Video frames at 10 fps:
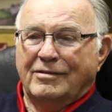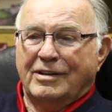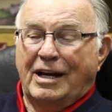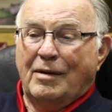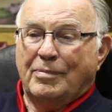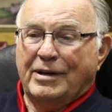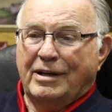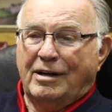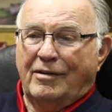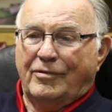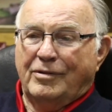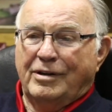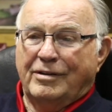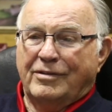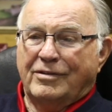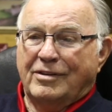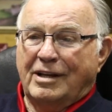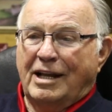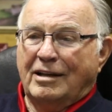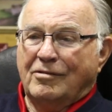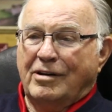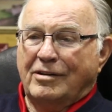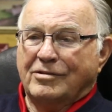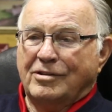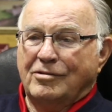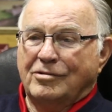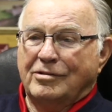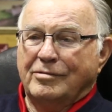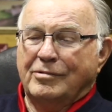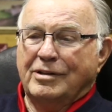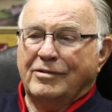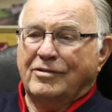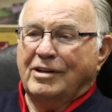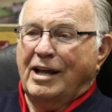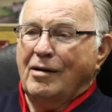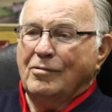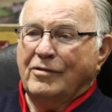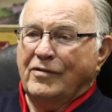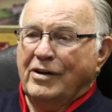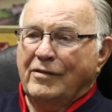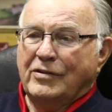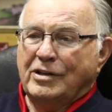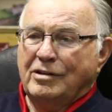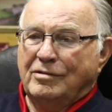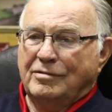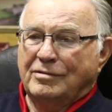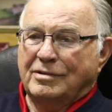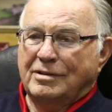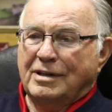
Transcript: that I play golf with, that I go out socially with, that I would never known.